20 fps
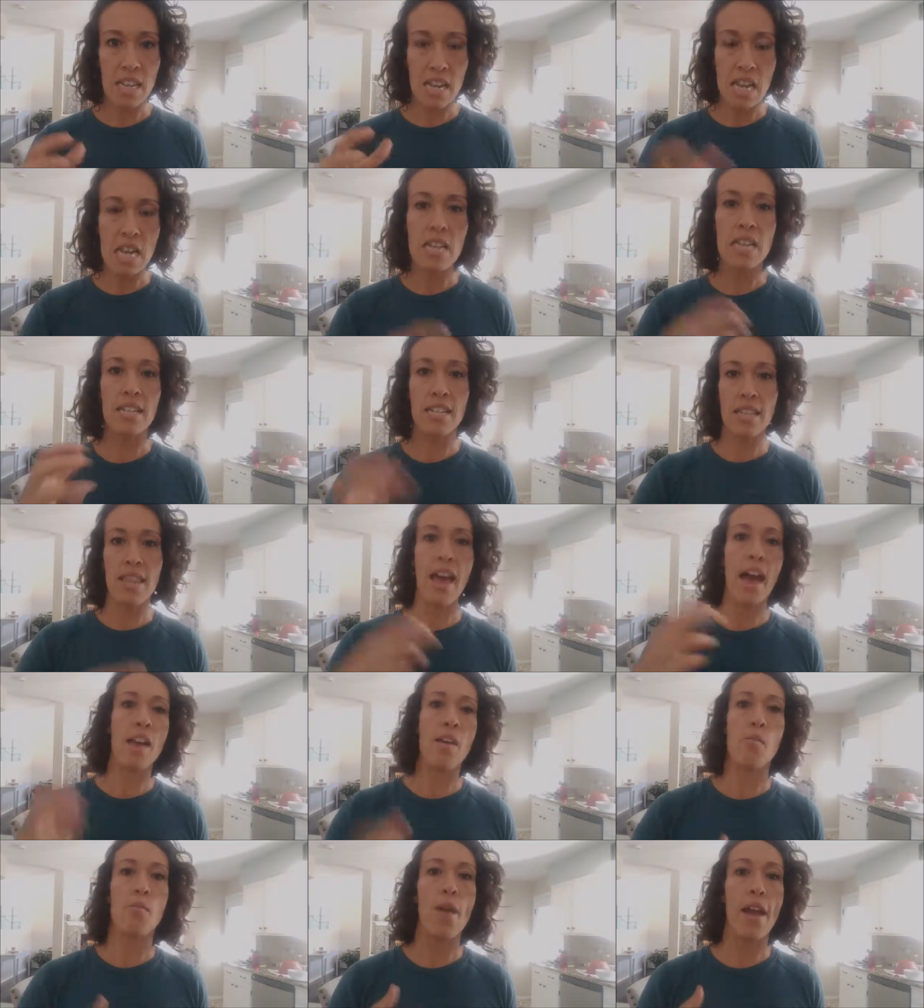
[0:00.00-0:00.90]
eaten
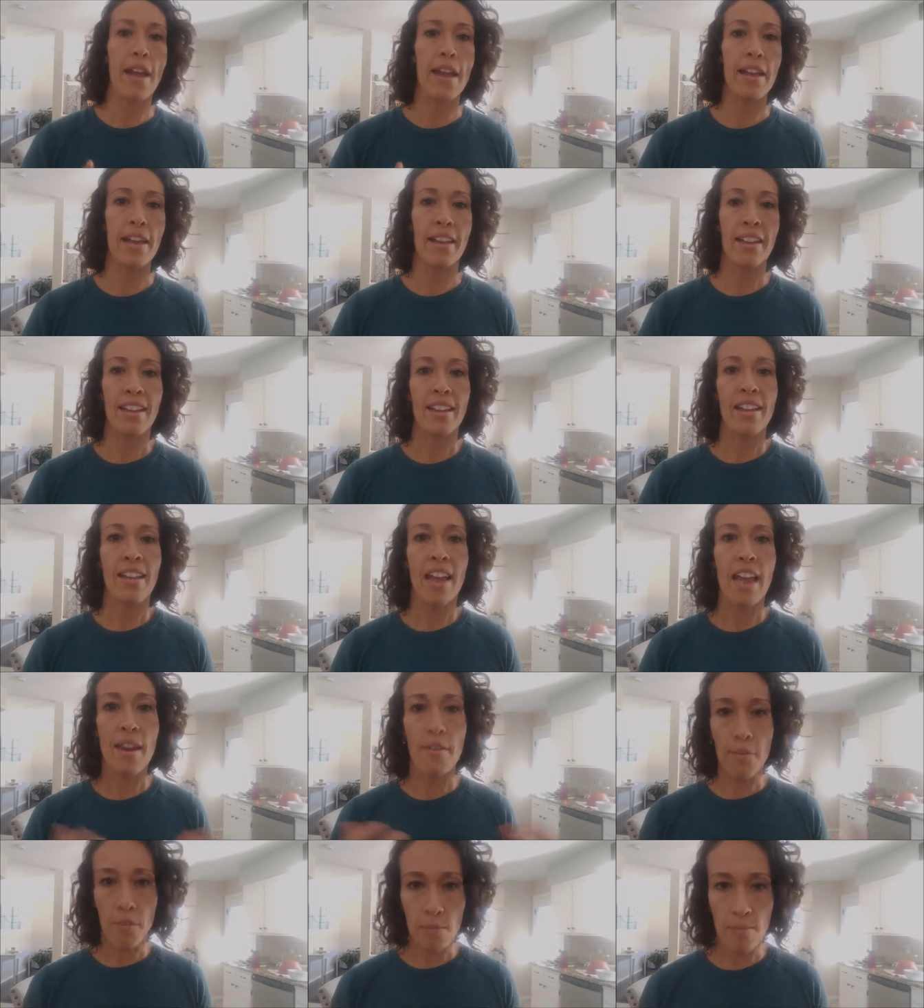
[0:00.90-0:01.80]
that away
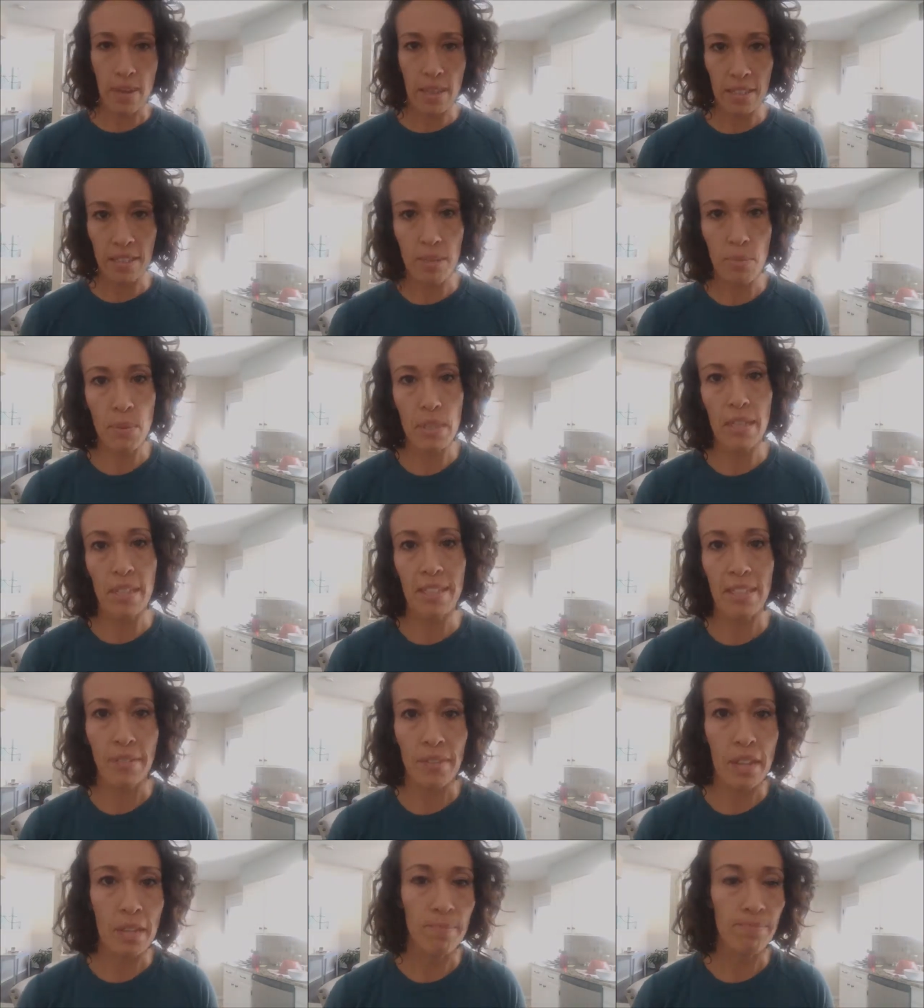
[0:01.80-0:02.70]
and fermented
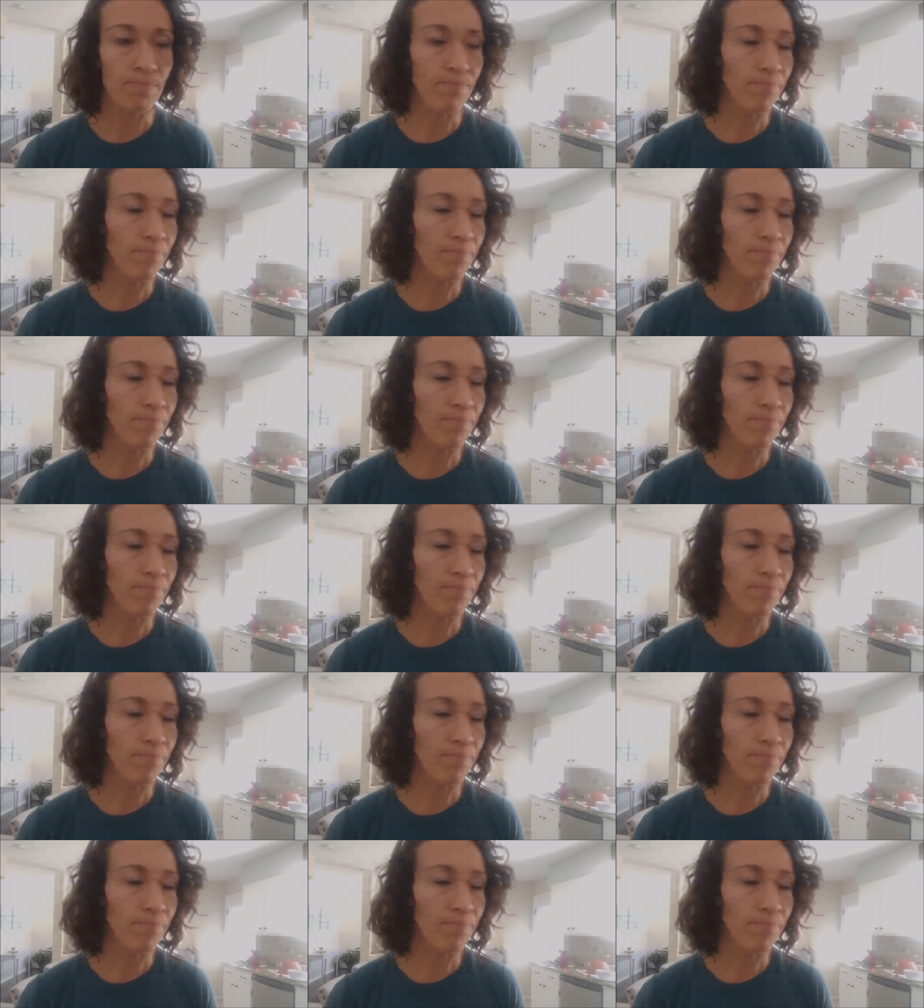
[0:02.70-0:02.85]
because of it.